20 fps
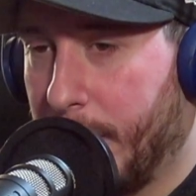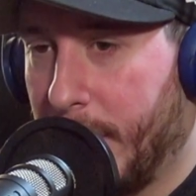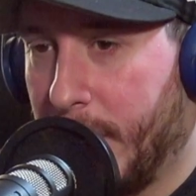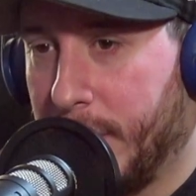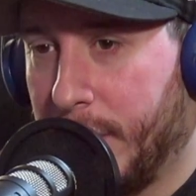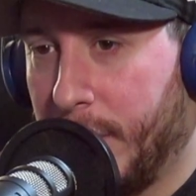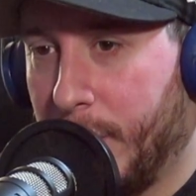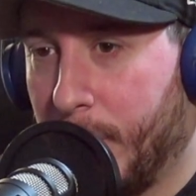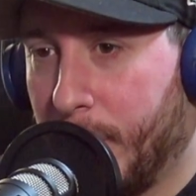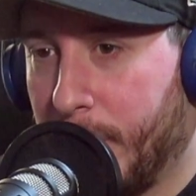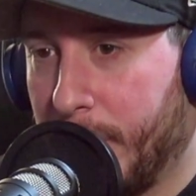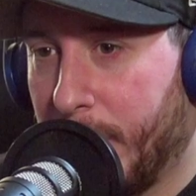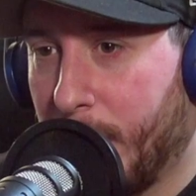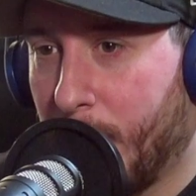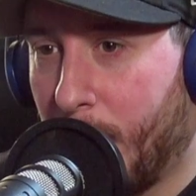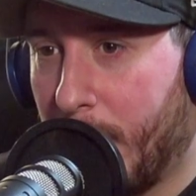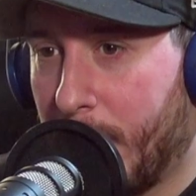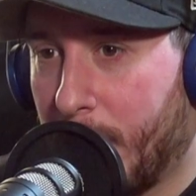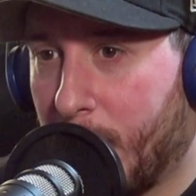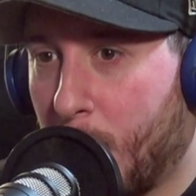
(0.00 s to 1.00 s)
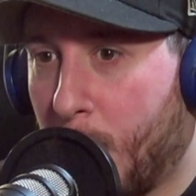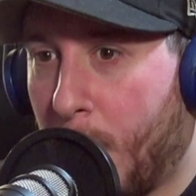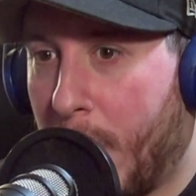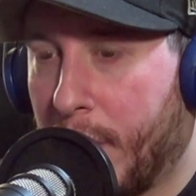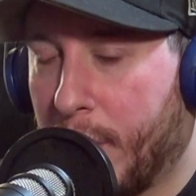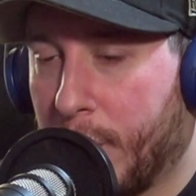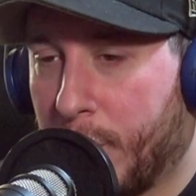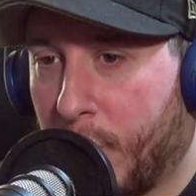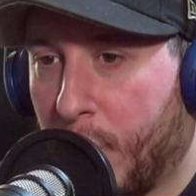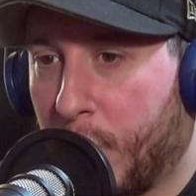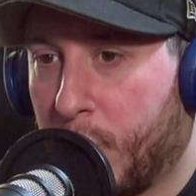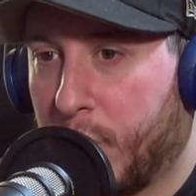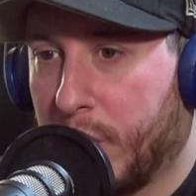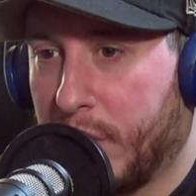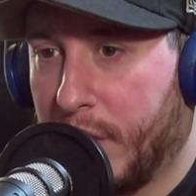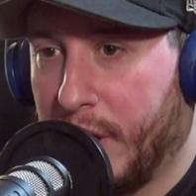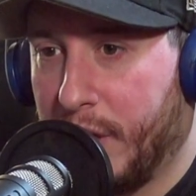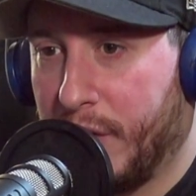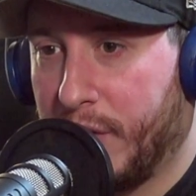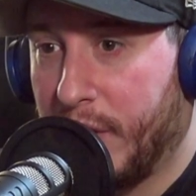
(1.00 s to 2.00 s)
man. They want to go out and
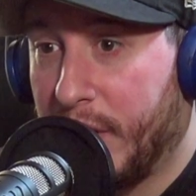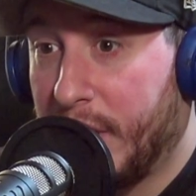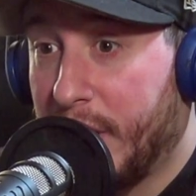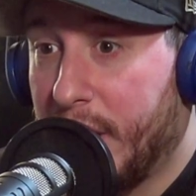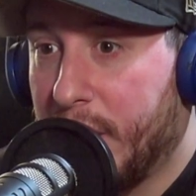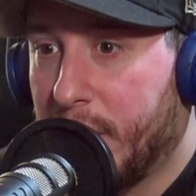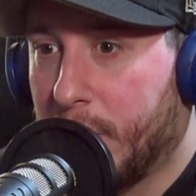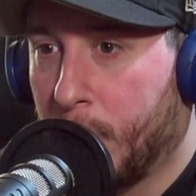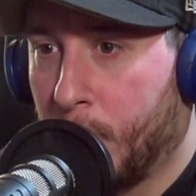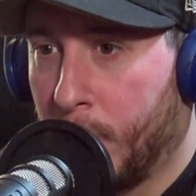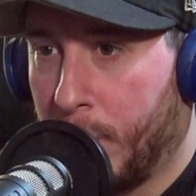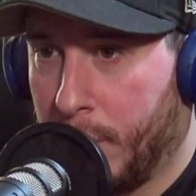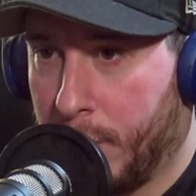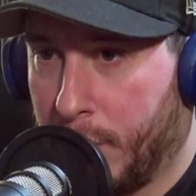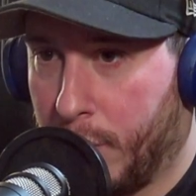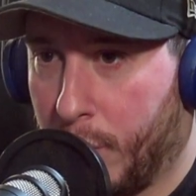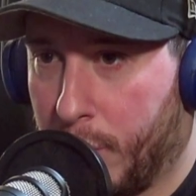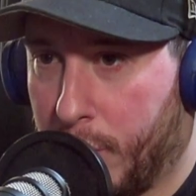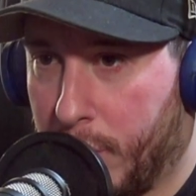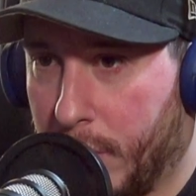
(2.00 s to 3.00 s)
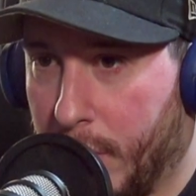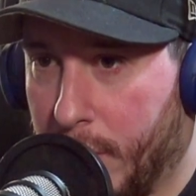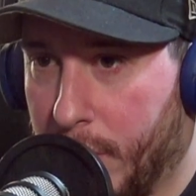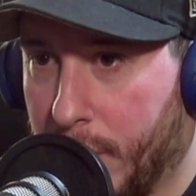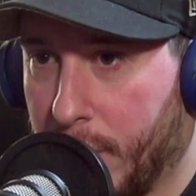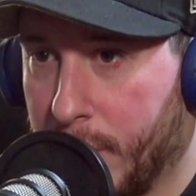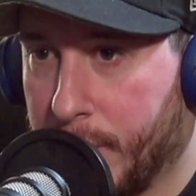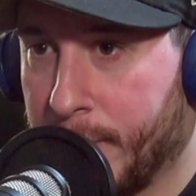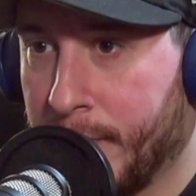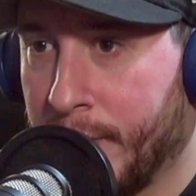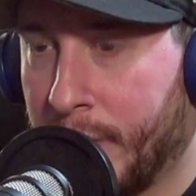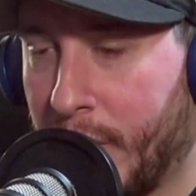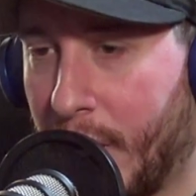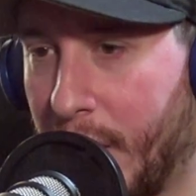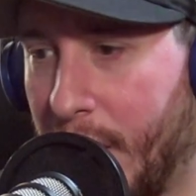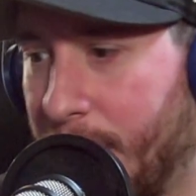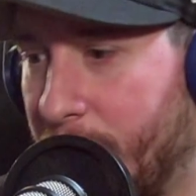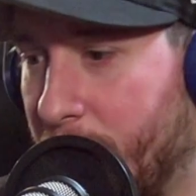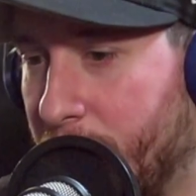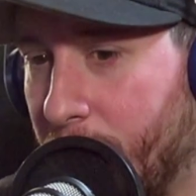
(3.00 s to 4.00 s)
socialize. They need to go out and socialize.
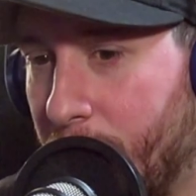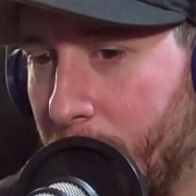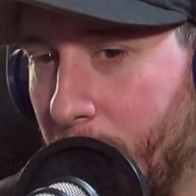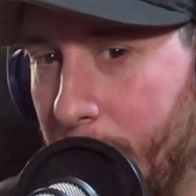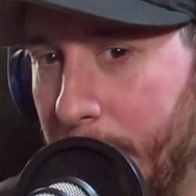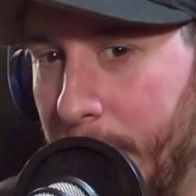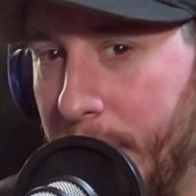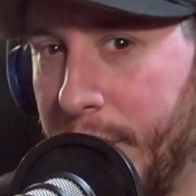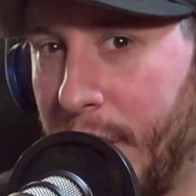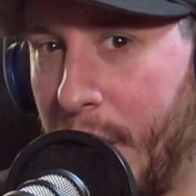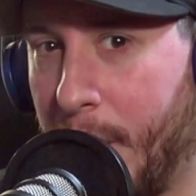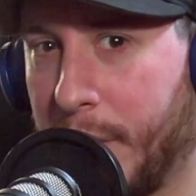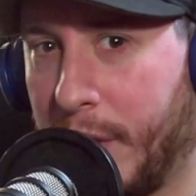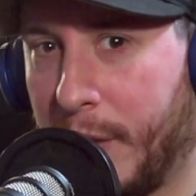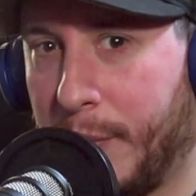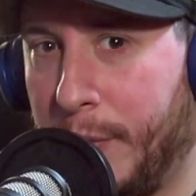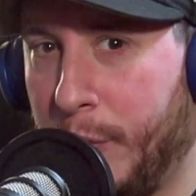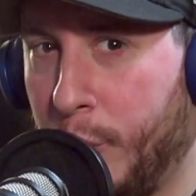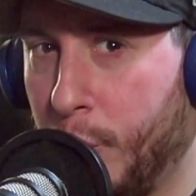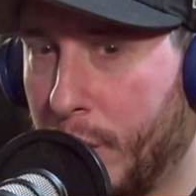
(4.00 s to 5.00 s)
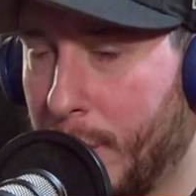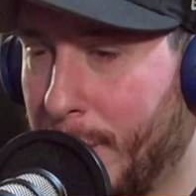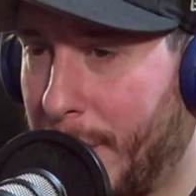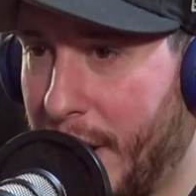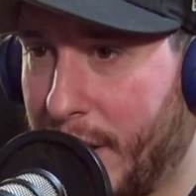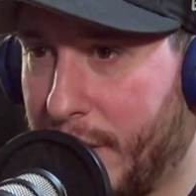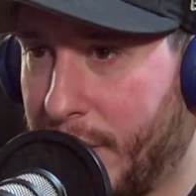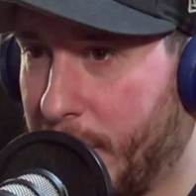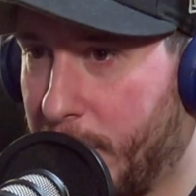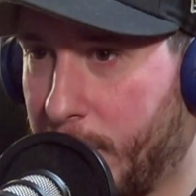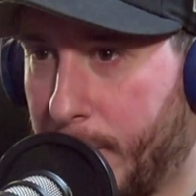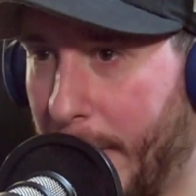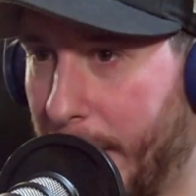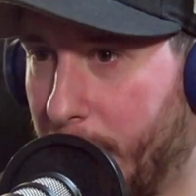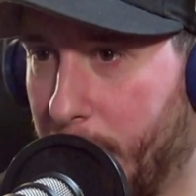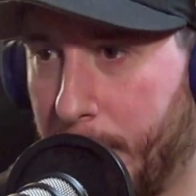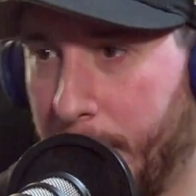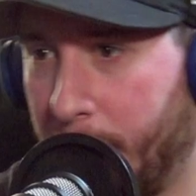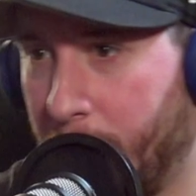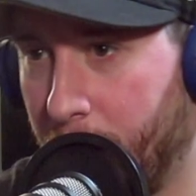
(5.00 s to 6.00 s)
And I said this so many times, like you can buy a
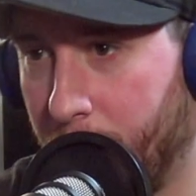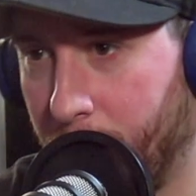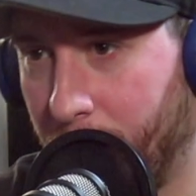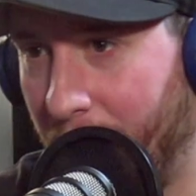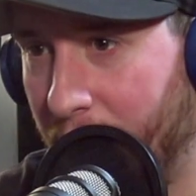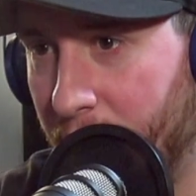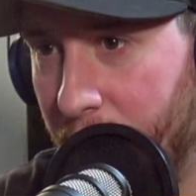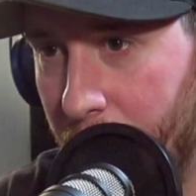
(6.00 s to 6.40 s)
6-pack of beer at Rite